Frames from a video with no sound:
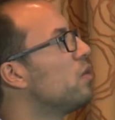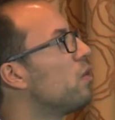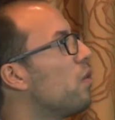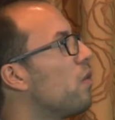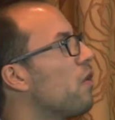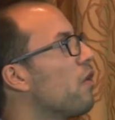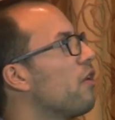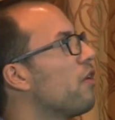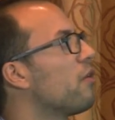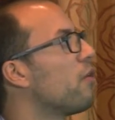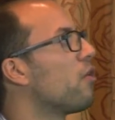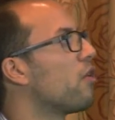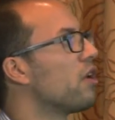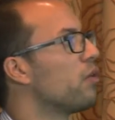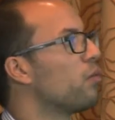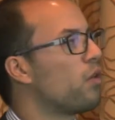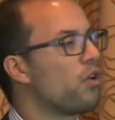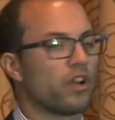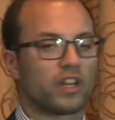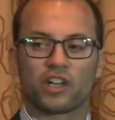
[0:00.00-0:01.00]
Or
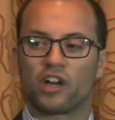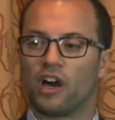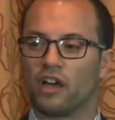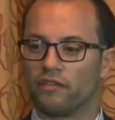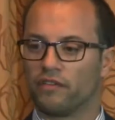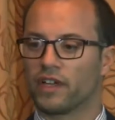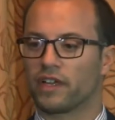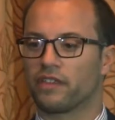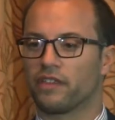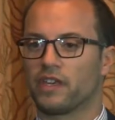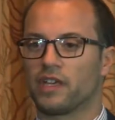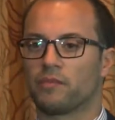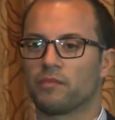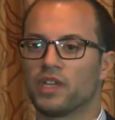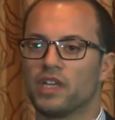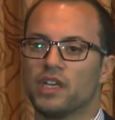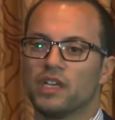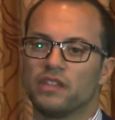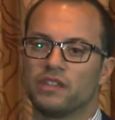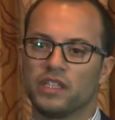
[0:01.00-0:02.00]
a war and conflict theme.
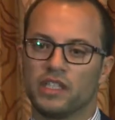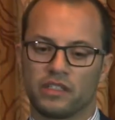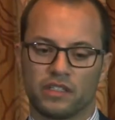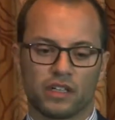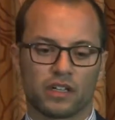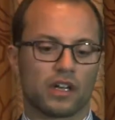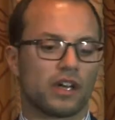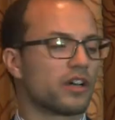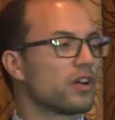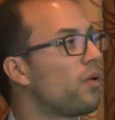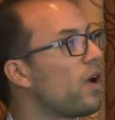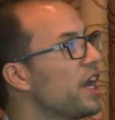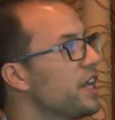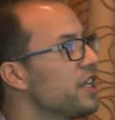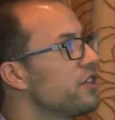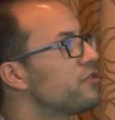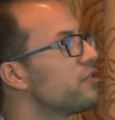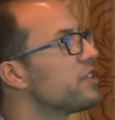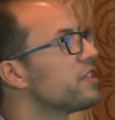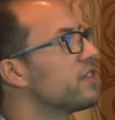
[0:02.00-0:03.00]
These are quite
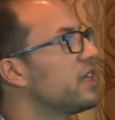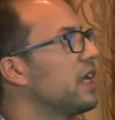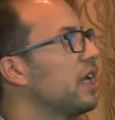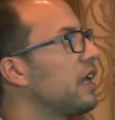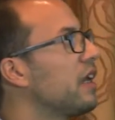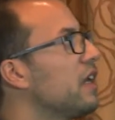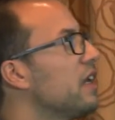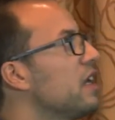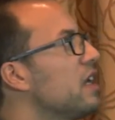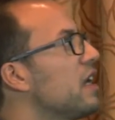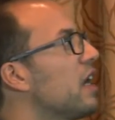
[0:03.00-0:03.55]
interesting